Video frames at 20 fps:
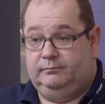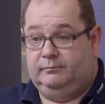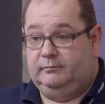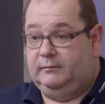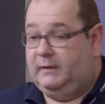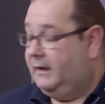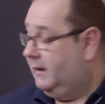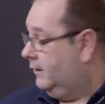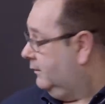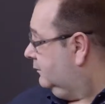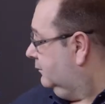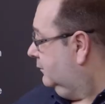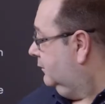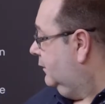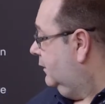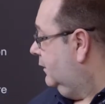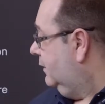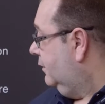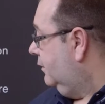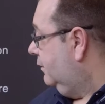Now,
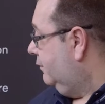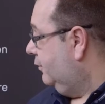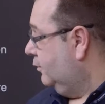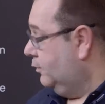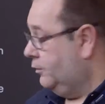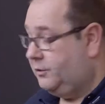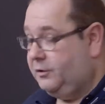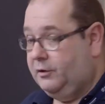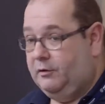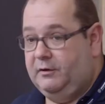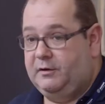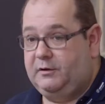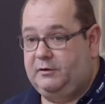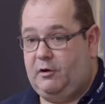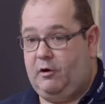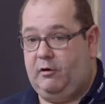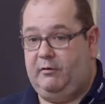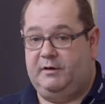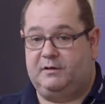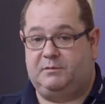the foreshore at
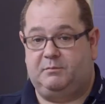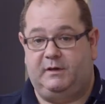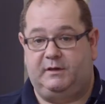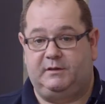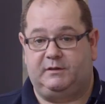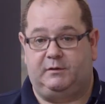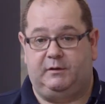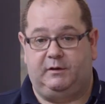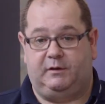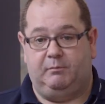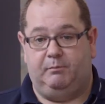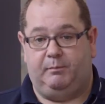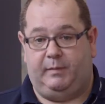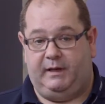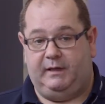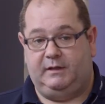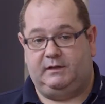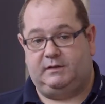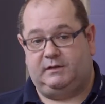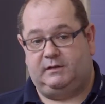Cory's means that you can
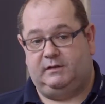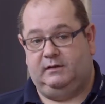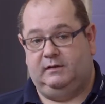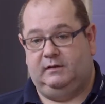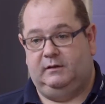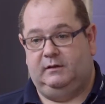beach,